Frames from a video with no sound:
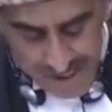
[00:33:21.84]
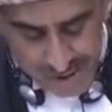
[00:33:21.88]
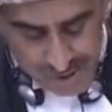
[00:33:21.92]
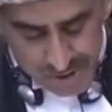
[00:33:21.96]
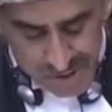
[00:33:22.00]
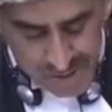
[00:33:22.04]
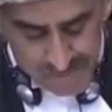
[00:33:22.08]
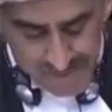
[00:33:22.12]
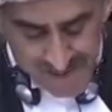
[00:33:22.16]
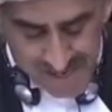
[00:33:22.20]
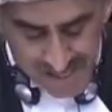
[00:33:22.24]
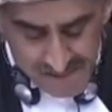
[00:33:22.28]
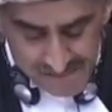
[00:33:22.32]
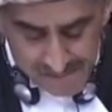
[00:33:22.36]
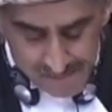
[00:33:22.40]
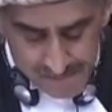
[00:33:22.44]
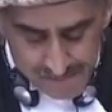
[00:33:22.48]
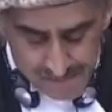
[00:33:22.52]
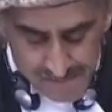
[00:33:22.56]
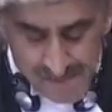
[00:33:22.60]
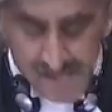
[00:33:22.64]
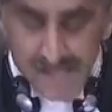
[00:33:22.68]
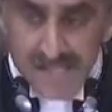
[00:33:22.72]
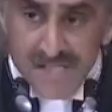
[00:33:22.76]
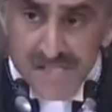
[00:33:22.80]
it's
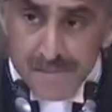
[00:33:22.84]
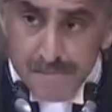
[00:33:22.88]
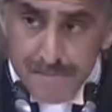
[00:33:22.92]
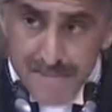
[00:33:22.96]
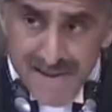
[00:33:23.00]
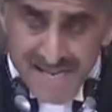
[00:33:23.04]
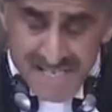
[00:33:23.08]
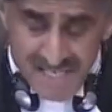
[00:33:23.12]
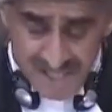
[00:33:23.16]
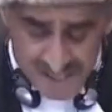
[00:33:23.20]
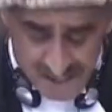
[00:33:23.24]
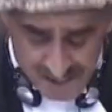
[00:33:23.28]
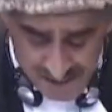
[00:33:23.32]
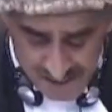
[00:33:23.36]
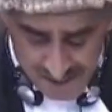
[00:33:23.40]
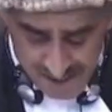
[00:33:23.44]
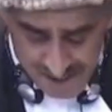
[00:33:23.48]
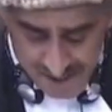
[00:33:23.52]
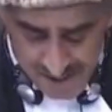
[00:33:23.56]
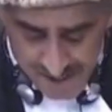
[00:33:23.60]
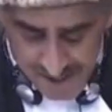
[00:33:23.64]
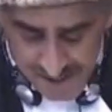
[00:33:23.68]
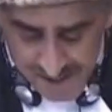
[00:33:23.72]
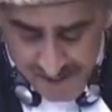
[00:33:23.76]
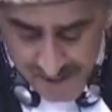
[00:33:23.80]
respectfully submitted
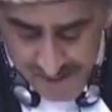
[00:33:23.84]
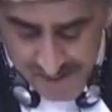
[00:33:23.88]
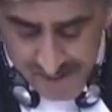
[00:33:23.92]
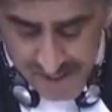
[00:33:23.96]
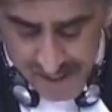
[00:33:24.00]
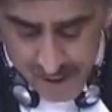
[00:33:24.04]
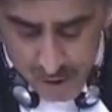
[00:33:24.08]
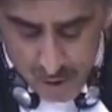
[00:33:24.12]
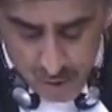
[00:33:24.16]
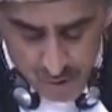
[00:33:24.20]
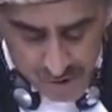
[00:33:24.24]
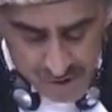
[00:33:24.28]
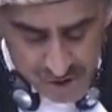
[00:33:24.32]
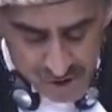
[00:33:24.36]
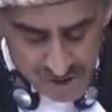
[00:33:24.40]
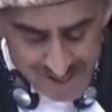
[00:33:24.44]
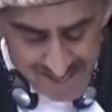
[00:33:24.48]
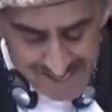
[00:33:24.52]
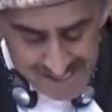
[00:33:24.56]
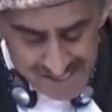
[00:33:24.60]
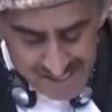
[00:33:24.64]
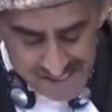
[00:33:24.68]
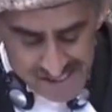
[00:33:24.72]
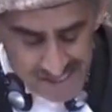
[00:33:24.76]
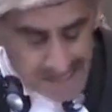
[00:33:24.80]
that the court
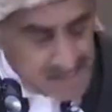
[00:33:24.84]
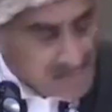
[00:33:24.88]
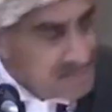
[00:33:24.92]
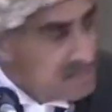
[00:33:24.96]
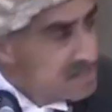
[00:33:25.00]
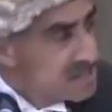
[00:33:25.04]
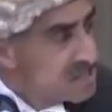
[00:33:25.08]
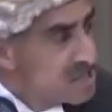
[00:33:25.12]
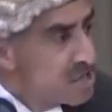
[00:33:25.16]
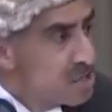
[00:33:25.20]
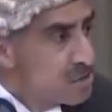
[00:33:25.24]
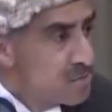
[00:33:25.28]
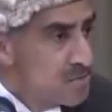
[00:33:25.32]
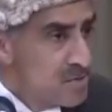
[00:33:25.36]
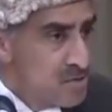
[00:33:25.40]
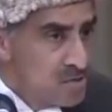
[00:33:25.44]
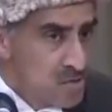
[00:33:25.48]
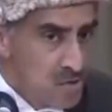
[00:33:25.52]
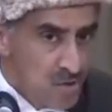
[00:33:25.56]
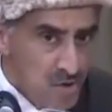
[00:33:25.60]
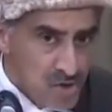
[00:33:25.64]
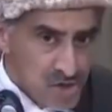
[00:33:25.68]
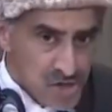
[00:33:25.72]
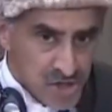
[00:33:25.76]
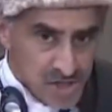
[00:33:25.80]
should exercise considerable
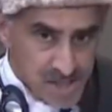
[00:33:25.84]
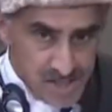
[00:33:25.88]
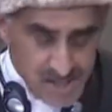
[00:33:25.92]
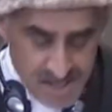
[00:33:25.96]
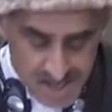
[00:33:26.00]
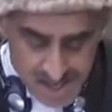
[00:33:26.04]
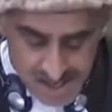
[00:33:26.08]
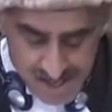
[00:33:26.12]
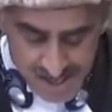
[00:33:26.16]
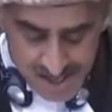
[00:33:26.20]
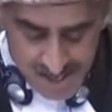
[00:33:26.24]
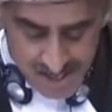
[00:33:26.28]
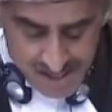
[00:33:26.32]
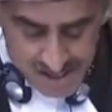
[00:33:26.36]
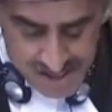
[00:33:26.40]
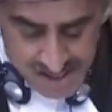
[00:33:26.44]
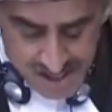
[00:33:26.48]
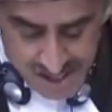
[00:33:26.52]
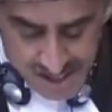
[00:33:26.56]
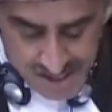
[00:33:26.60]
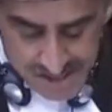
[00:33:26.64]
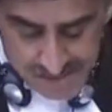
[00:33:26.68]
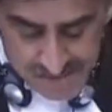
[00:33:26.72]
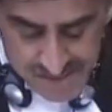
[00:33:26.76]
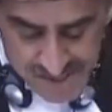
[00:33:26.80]
caution in
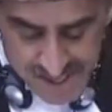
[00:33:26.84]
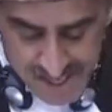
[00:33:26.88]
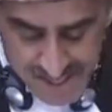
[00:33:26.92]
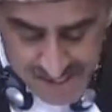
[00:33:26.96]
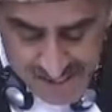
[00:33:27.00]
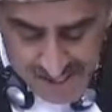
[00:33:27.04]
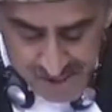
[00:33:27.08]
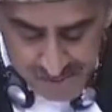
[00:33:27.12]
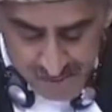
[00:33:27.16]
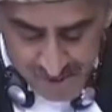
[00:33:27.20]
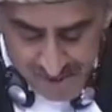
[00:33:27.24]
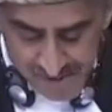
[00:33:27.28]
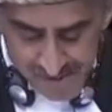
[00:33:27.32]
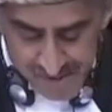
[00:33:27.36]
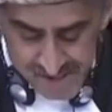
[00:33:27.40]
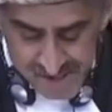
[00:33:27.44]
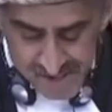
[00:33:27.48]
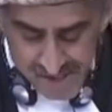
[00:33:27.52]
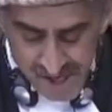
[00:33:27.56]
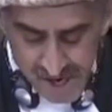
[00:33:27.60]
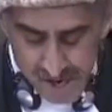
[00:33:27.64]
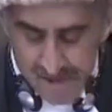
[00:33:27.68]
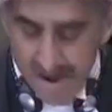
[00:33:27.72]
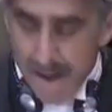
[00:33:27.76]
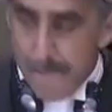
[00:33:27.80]
circumstances where
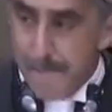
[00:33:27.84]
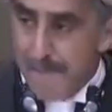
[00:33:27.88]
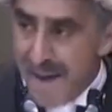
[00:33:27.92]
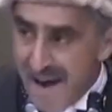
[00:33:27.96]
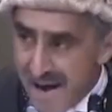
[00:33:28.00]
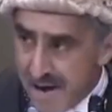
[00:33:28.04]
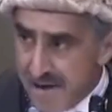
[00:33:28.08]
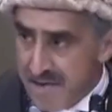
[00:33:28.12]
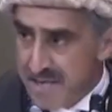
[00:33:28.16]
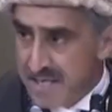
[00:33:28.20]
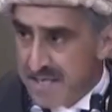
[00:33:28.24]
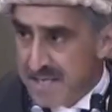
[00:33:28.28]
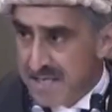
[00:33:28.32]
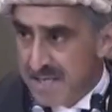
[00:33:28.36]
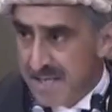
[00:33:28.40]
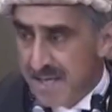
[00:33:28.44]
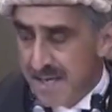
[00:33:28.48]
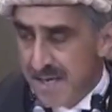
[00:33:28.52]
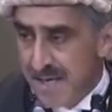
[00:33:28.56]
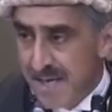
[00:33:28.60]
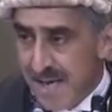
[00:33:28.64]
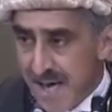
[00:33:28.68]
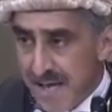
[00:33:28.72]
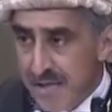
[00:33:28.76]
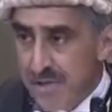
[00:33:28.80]
there's no apparent
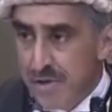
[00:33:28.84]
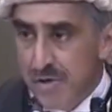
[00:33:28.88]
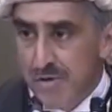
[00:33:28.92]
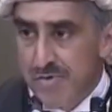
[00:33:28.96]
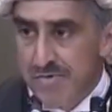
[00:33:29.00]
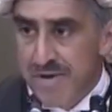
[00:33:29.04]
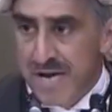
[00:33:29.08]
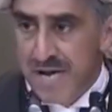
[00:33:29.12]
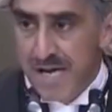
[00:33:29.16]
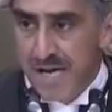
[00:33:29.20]
and or